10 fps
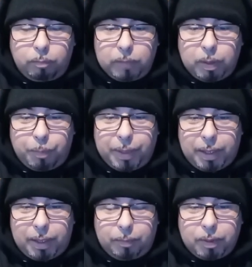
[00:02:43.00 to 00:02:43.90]
But,
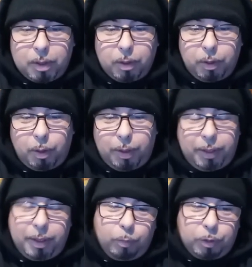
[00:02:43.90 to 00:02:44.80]
you know,
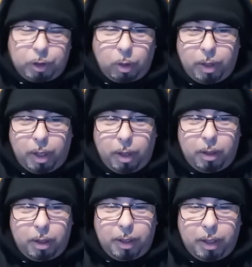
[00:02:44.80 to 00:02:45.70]
he was showing
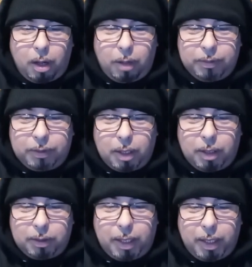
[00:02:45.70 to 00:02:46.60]
earlier all of his
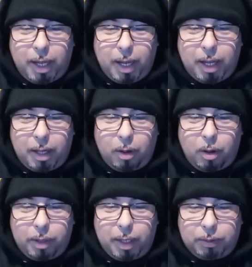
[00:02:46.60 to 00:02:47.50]
guns that he had and
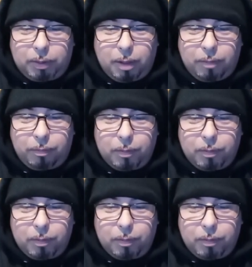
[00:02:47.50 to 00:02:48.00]
all that stuff.